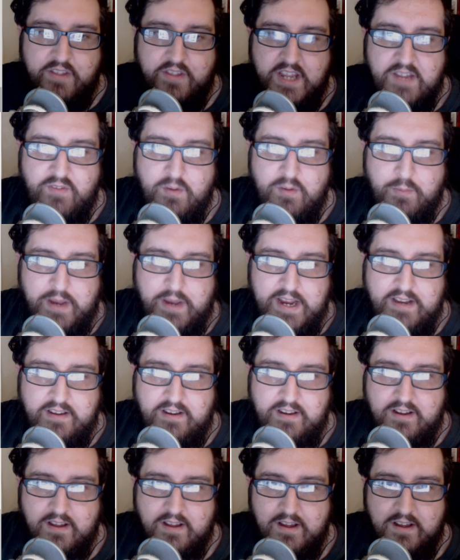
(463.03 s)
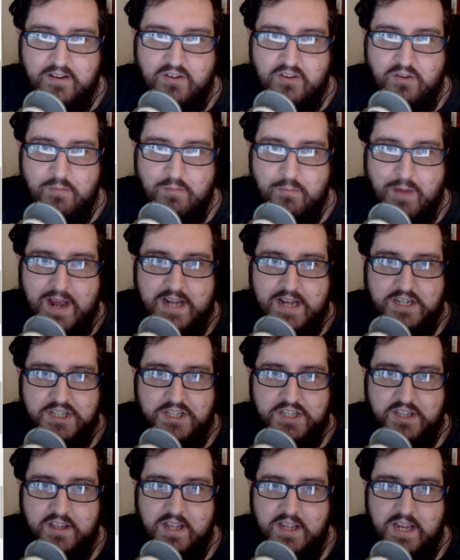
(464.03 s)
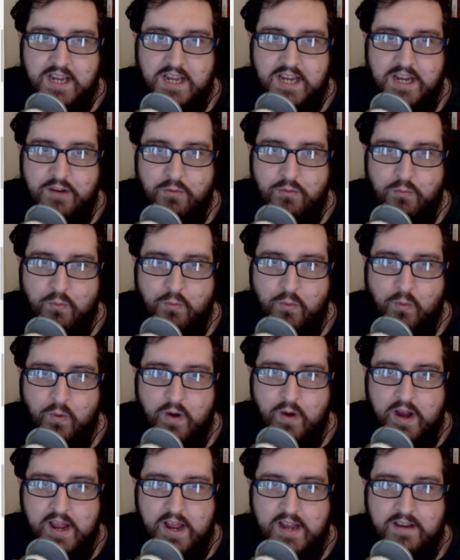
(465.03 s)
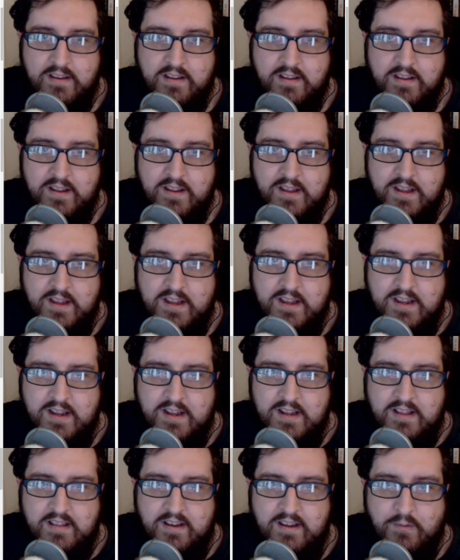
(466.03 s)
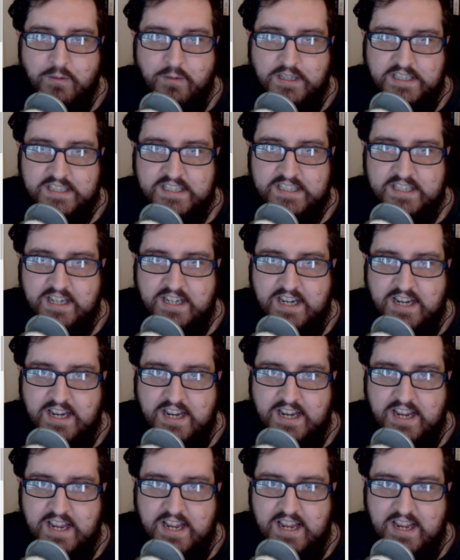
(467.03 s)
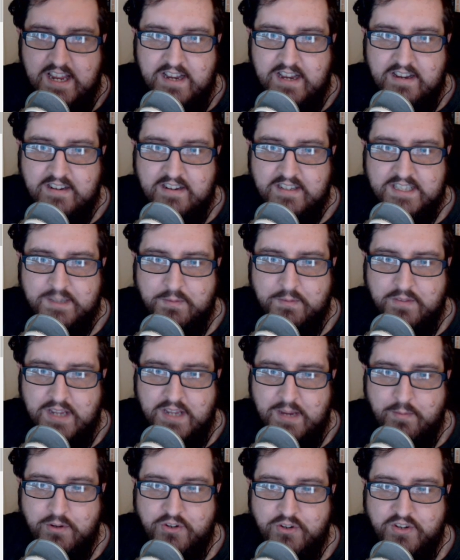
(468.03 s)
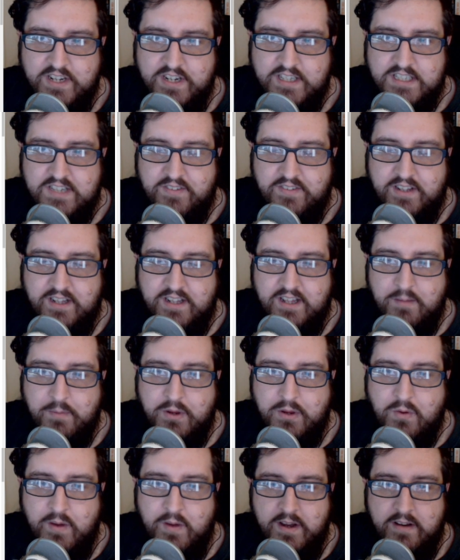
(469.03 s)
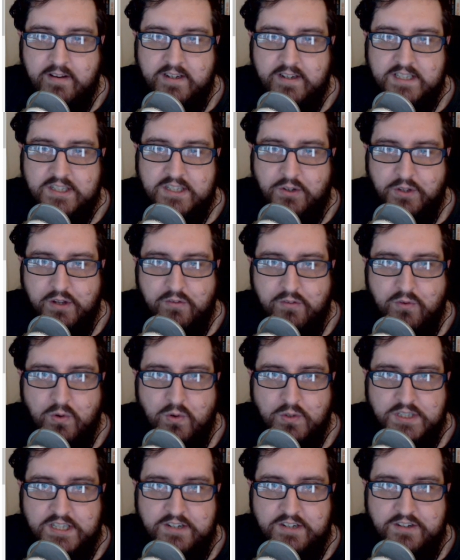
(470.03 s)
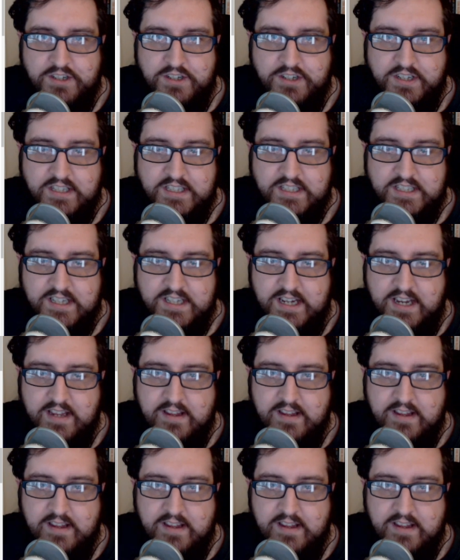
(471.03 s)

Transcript: if you painted her to match the red that we see in some of the imagery and stuff, I think that would be quite nice. Although, of course, here, as you can see,